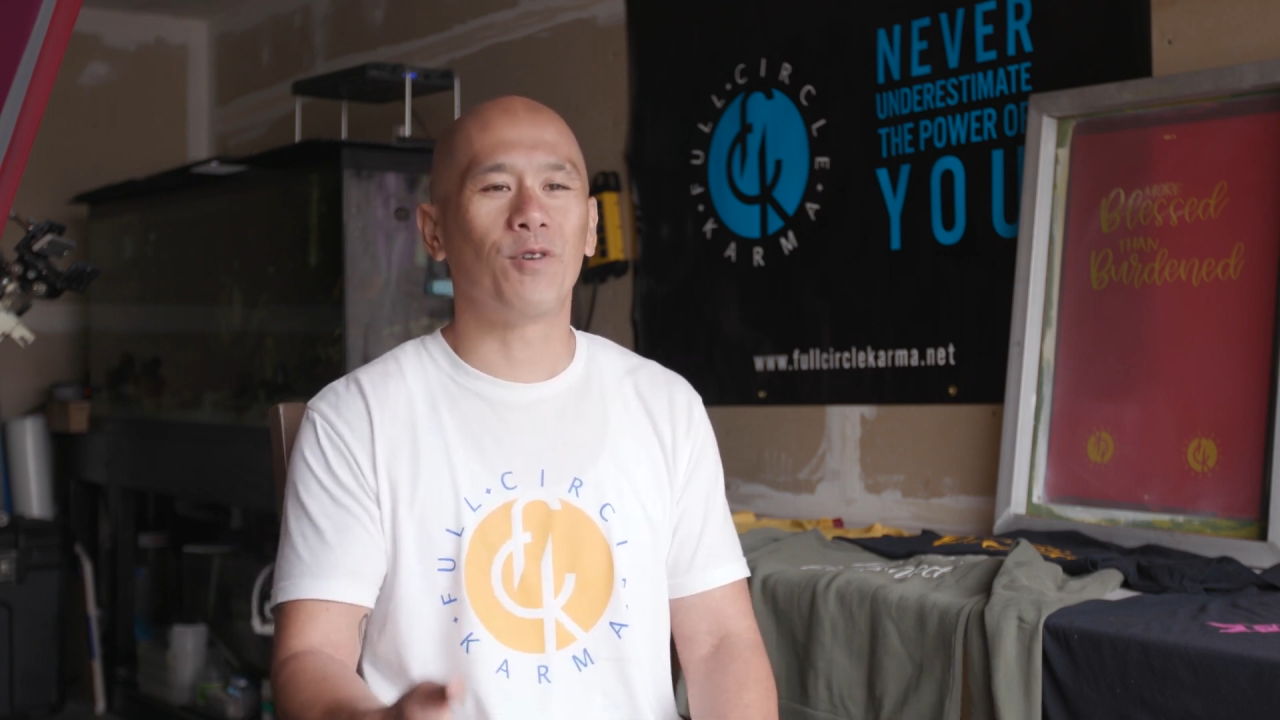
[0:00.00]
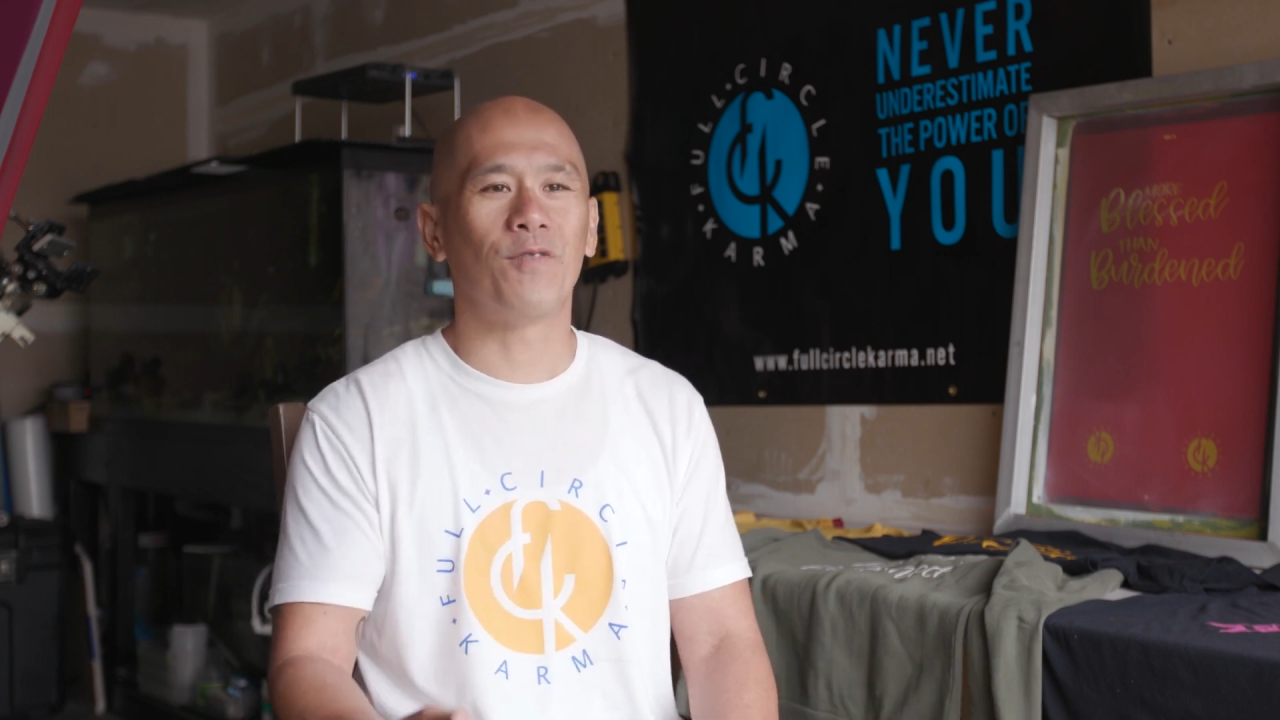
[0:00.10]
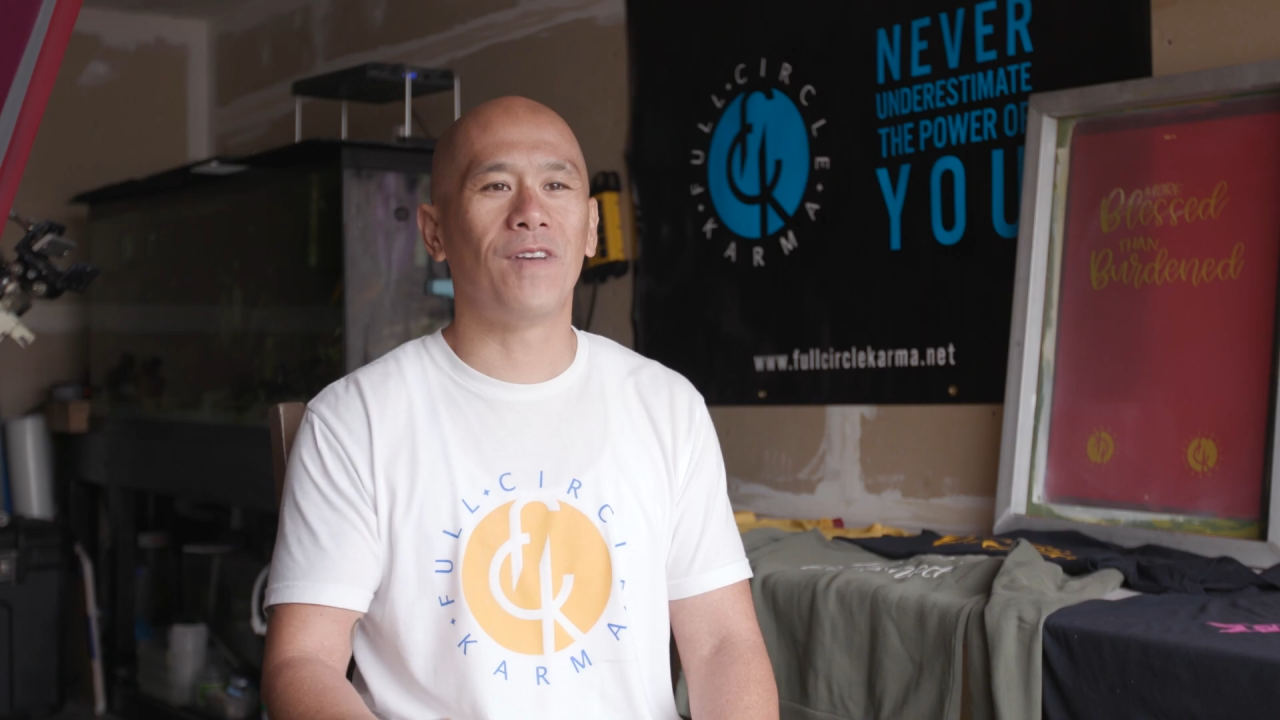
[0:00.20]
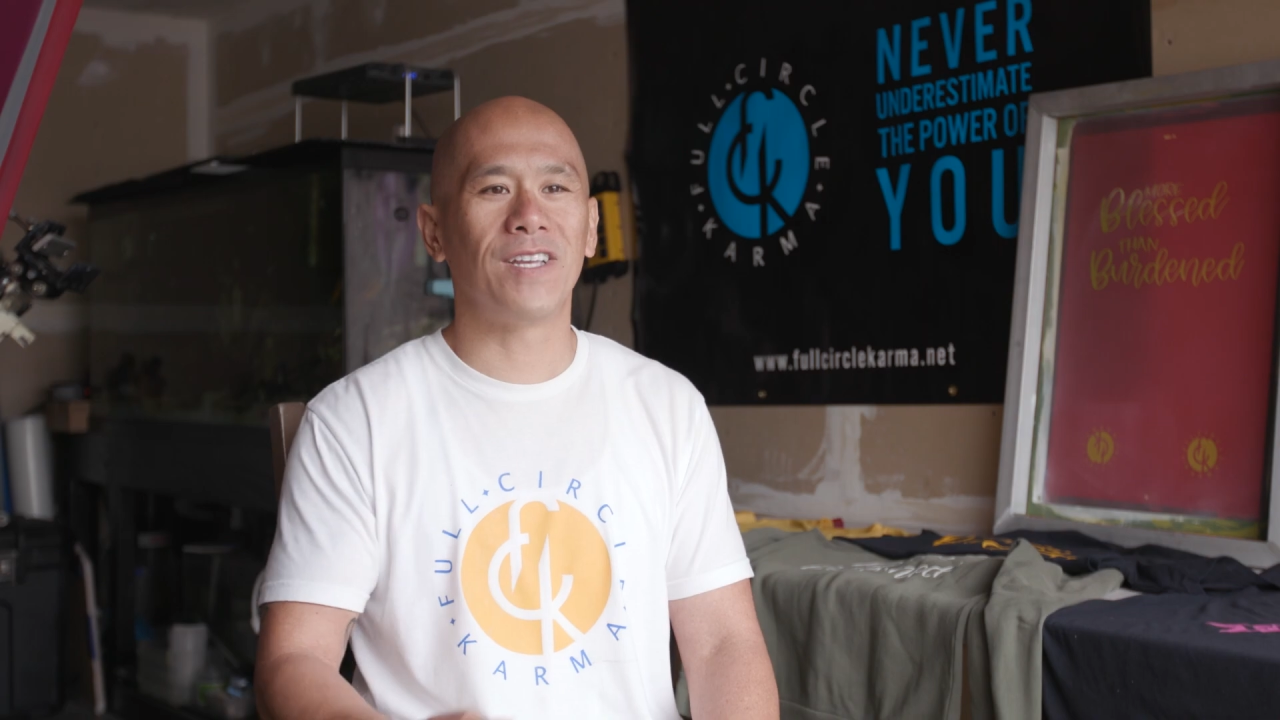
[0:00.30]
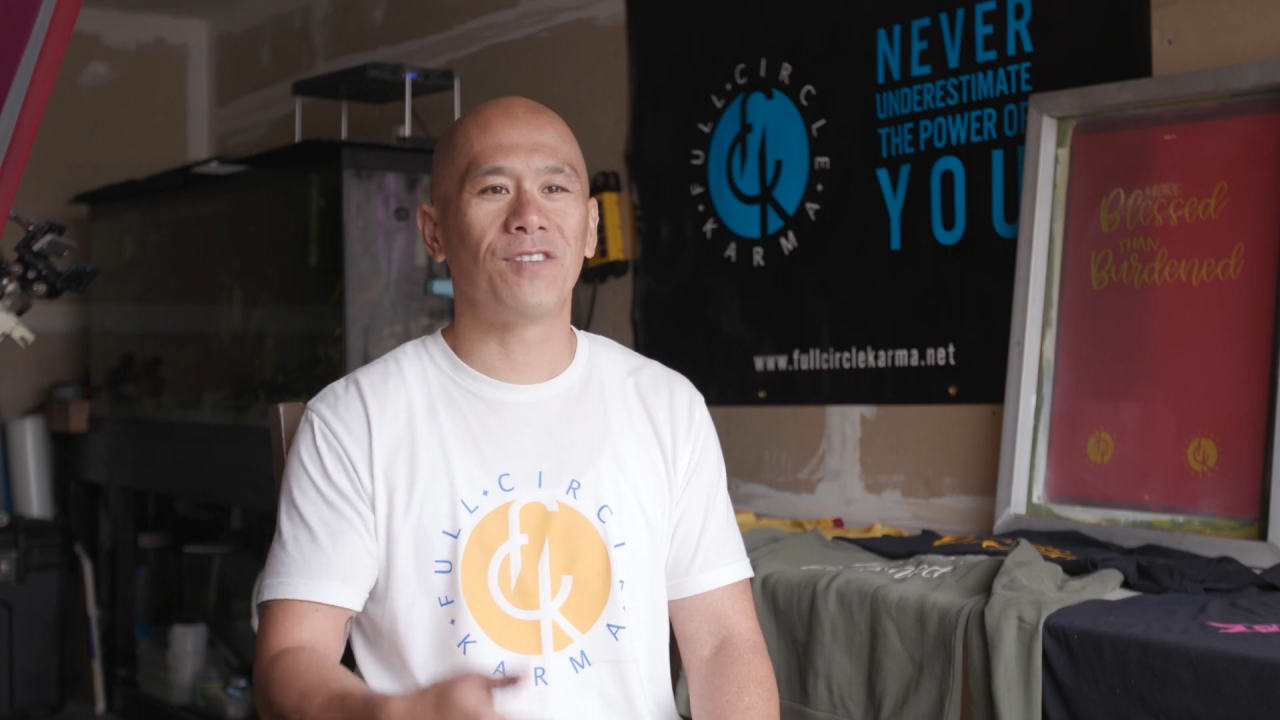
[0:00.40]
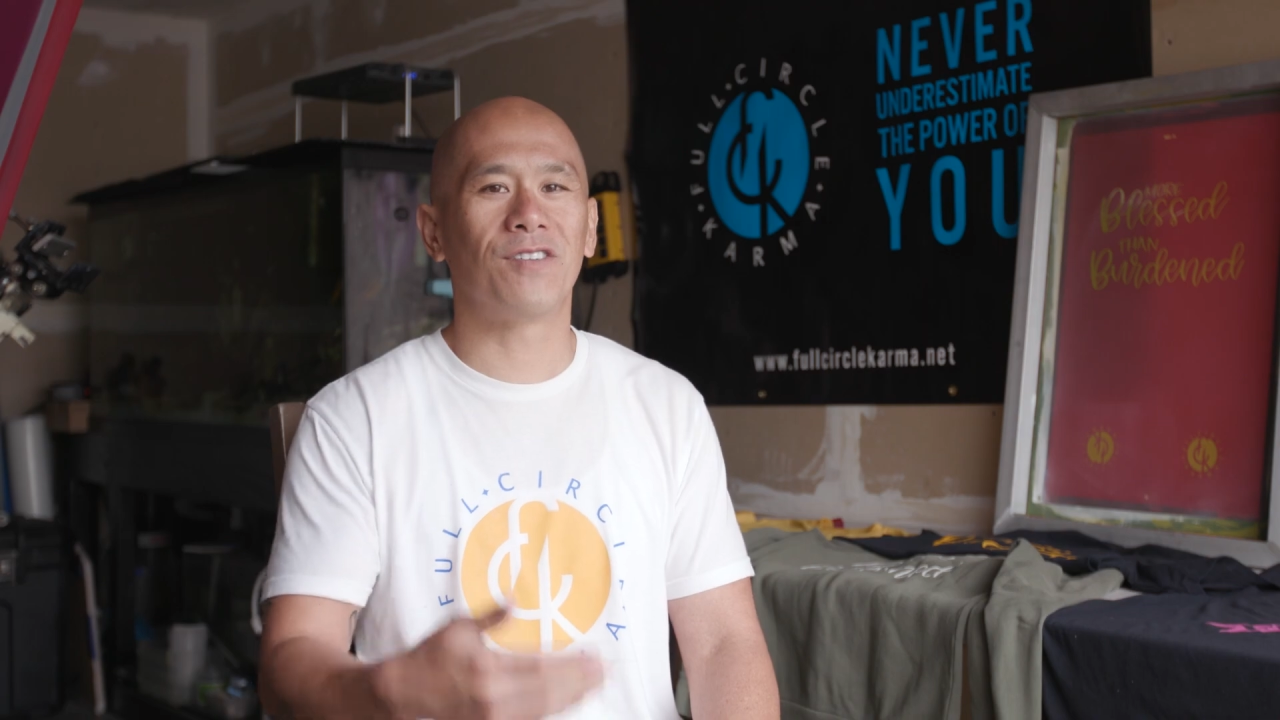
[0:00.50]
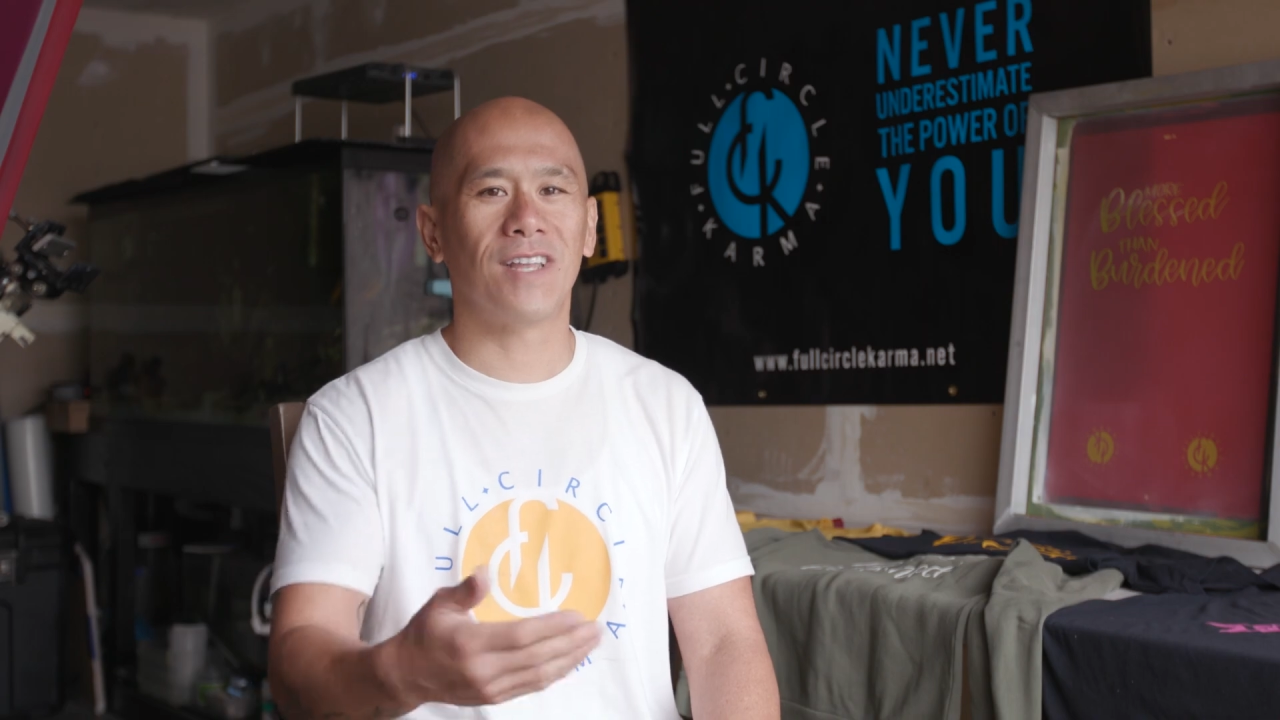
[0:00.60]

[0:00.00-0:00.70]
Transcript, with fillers: motivation or